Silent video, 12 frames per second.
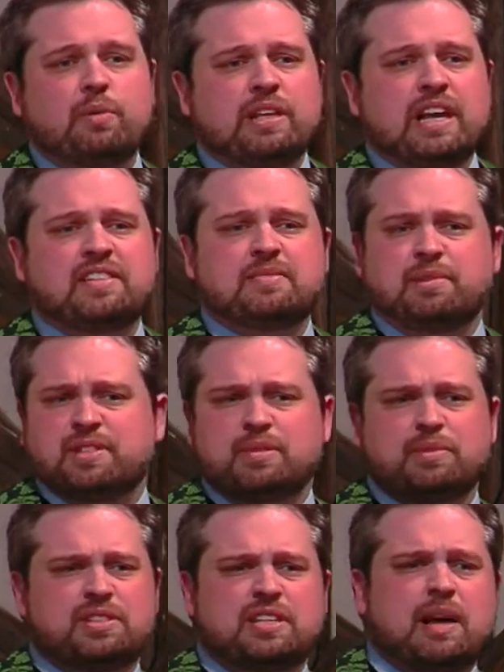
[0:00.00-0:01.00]
and when, they, when
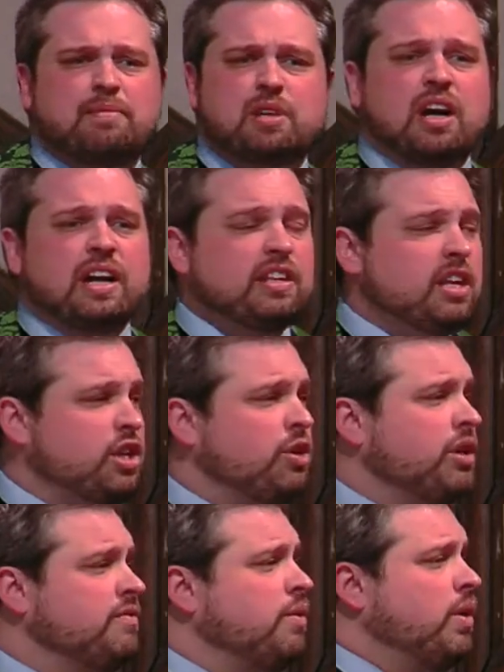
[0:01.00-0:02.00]
someone stopped talking, then you
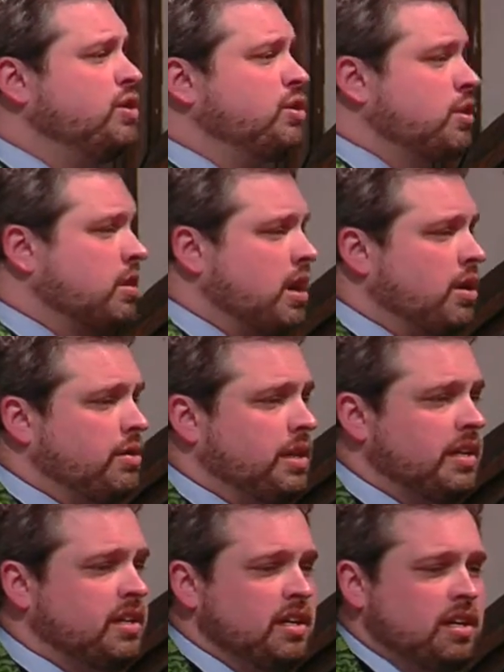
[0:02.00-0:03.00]
could voice your own.
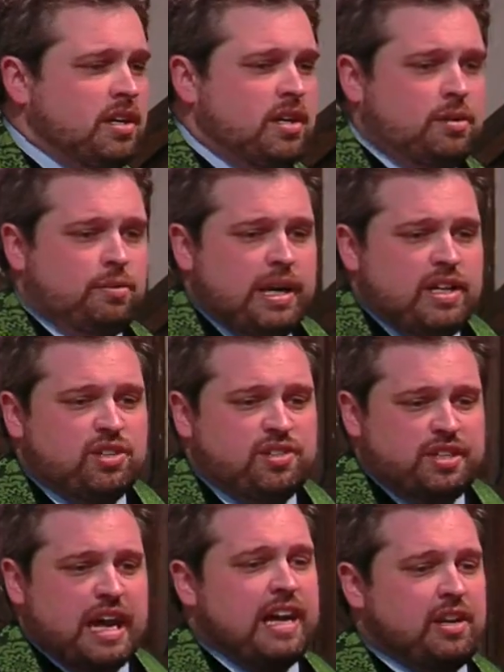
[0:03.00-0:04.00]
And we just
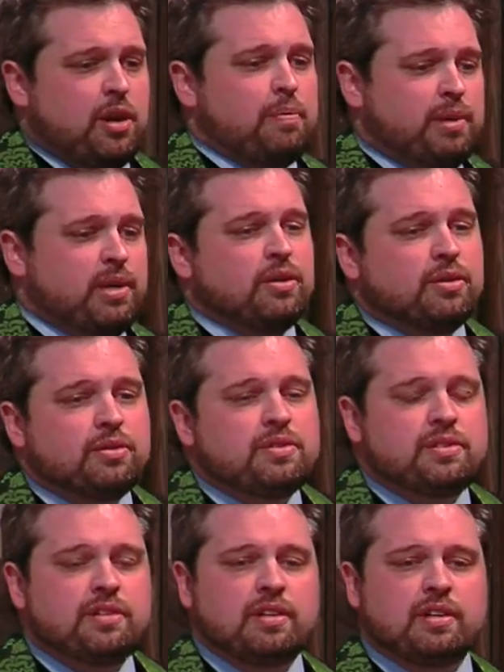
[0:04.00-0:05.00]
sat in the
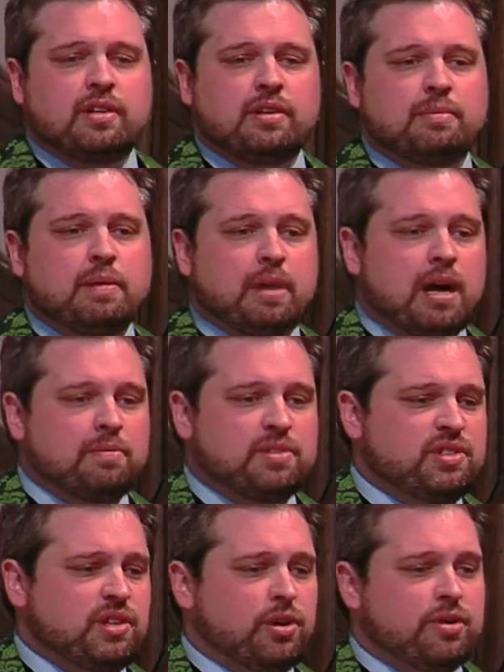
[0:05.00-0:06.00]
pews. My mom
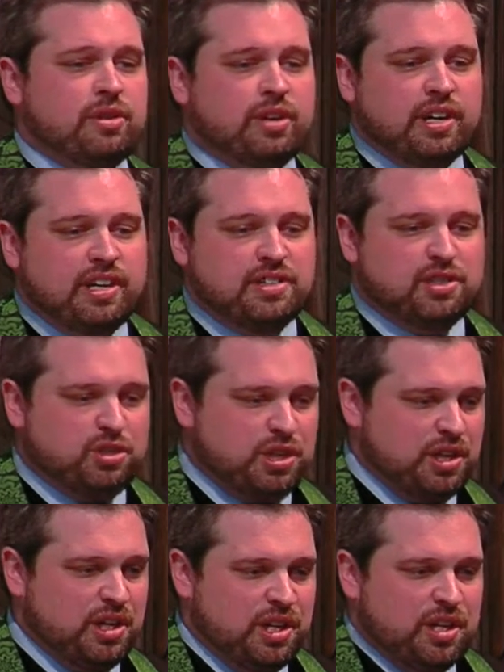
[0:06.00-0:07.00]
was in her 30s, and
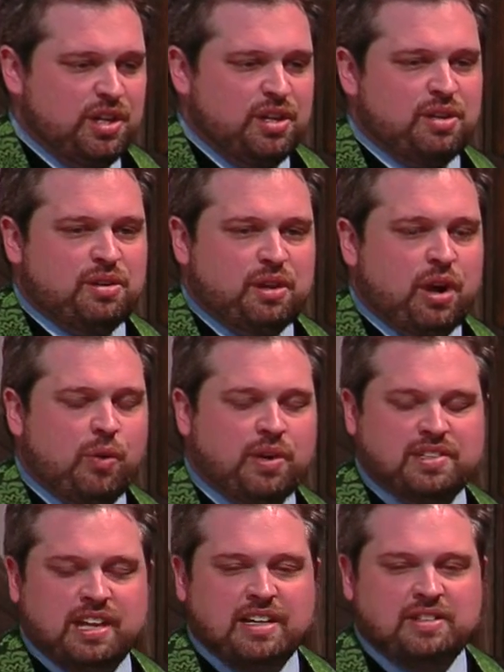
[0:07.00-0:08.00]
she
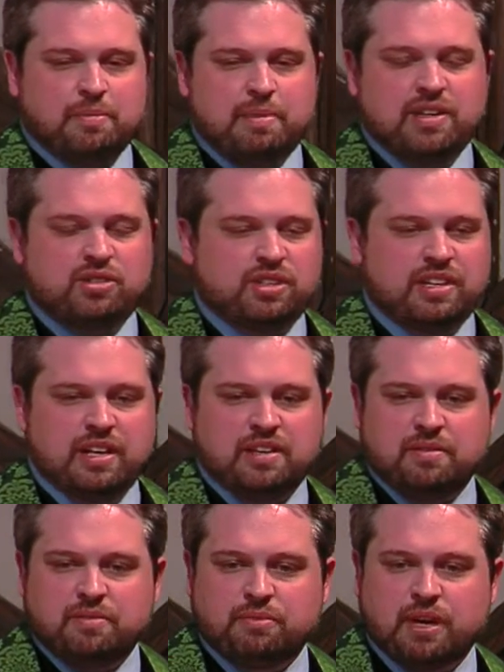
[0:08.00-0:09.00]
always liked to mention that
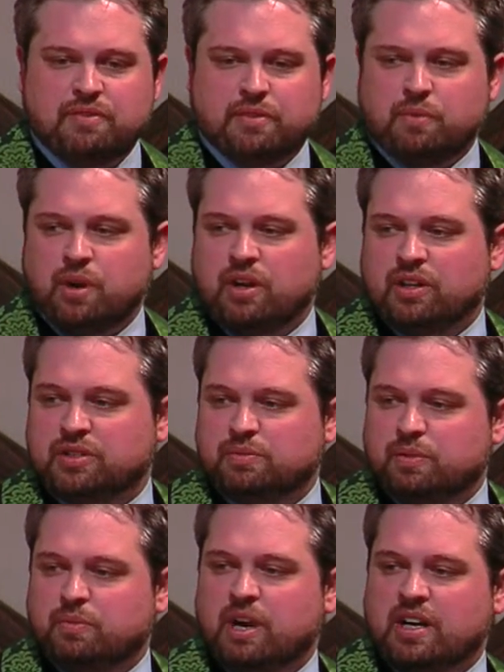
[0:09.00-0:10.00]
Reverend Wallace
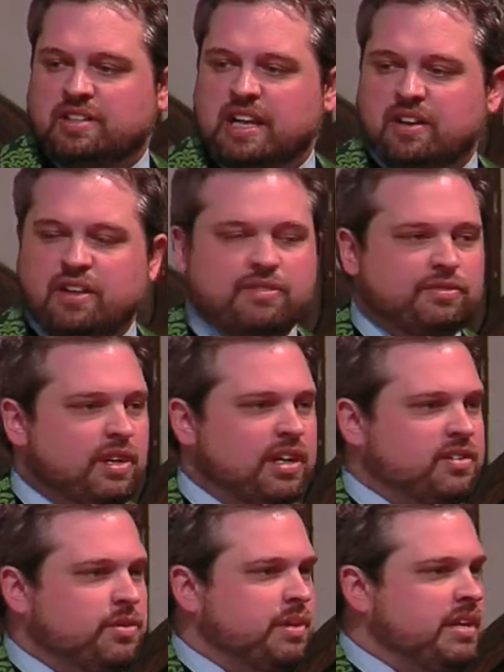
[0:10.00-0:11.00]
would walk down to the
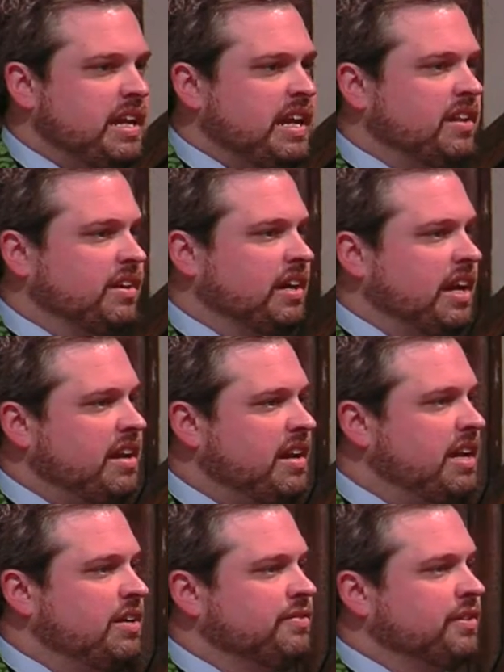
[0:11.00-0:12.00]
front to a kneeler and
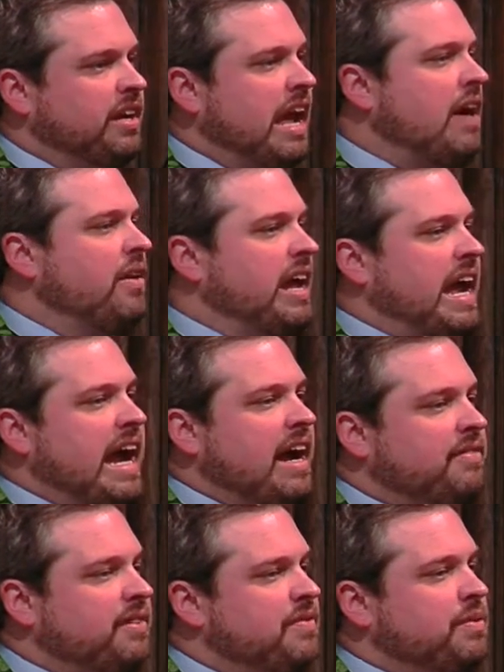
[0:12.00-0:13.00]
kneel for an hour and a
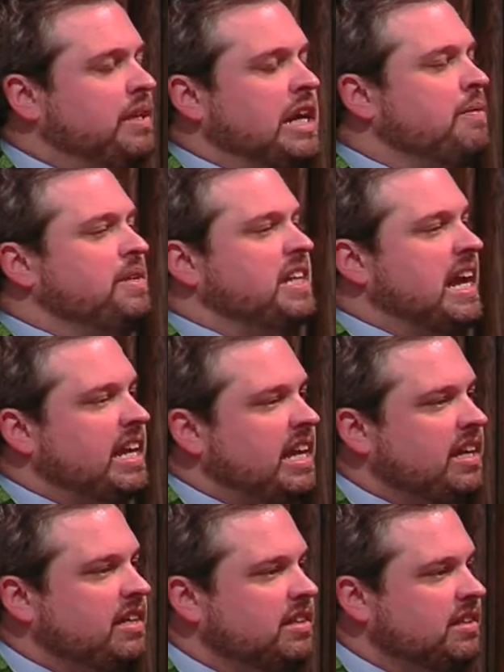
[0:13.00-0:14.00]
half, even when he was
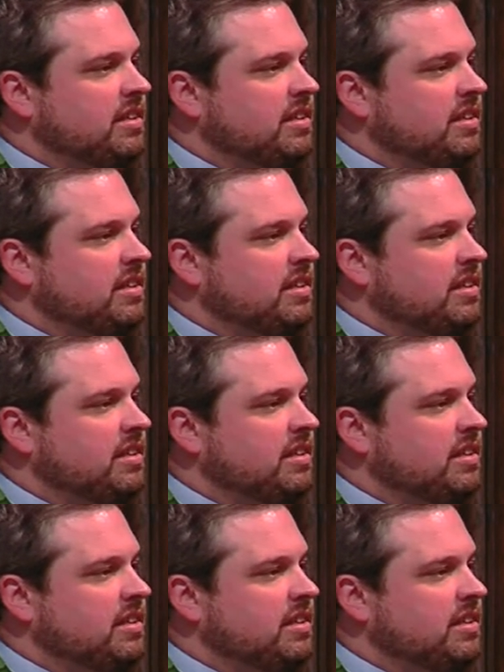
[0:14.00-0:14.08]
80.